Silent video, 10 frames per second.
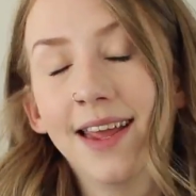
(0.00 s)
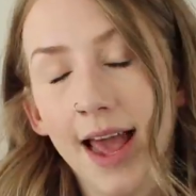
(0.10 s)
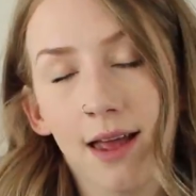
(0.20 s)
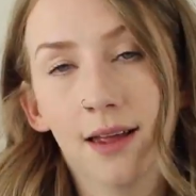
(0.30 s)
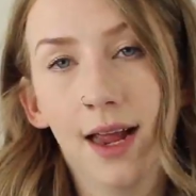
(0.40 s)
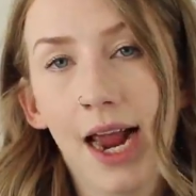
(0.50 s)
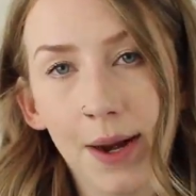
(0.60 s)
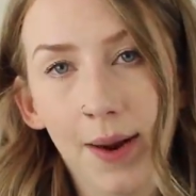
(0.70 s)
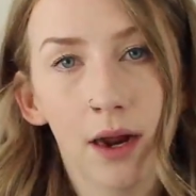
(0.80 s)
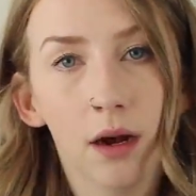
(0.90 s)
Yeah,
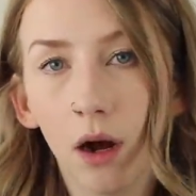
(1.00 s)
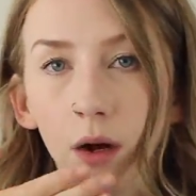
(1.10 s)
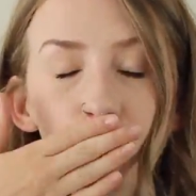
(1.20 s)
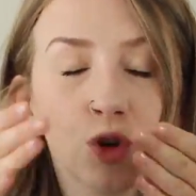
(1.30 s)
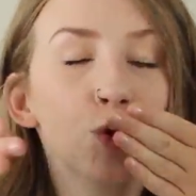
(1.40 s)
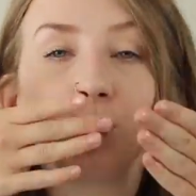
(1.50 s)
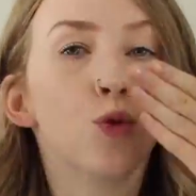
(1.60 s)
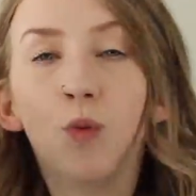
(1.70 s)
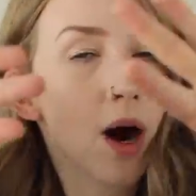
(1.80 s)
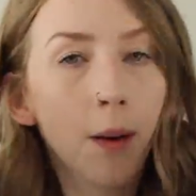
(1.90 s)
anyway. Oh.
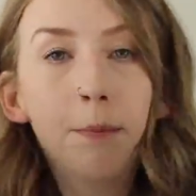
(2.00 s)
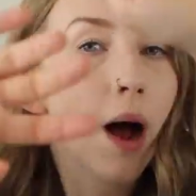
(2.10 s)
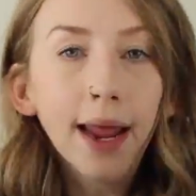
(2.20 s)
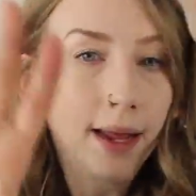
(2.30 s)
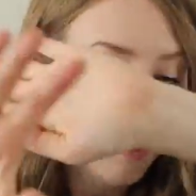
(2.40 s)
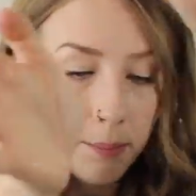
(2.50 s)
Bye.